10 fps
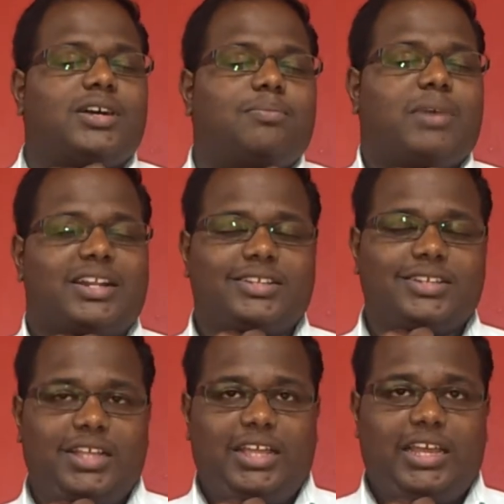part,
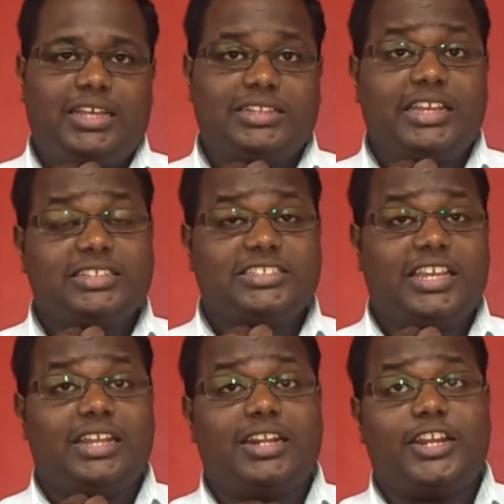and then
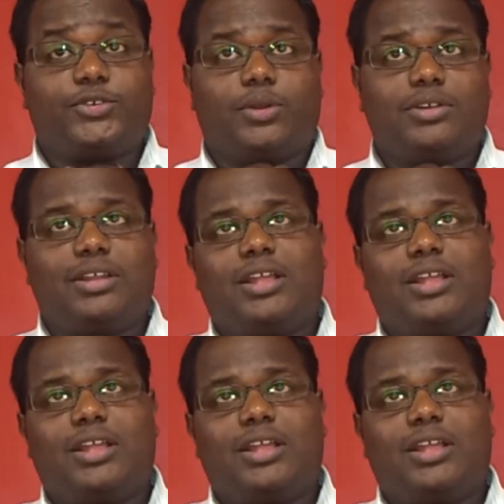say later on